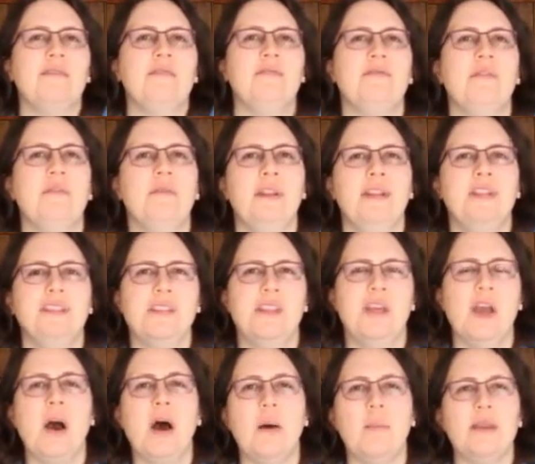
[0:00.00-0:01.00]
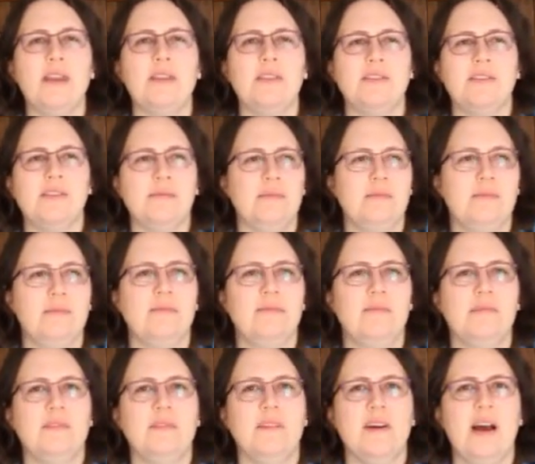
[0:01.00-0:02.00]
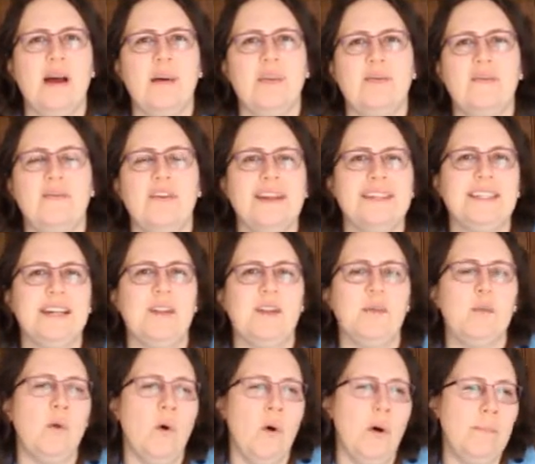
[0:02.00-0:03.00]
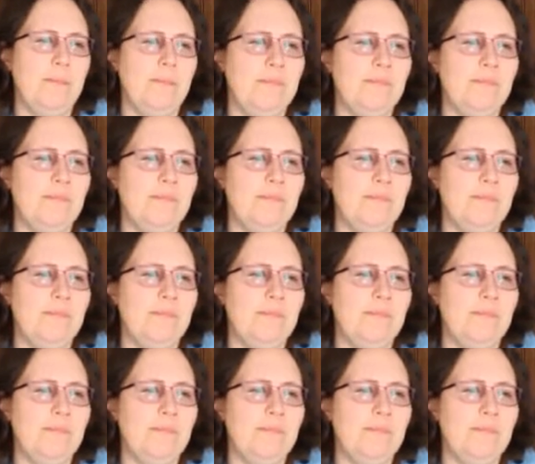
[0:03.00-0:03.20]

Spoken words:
thrown into the army to fight out the war.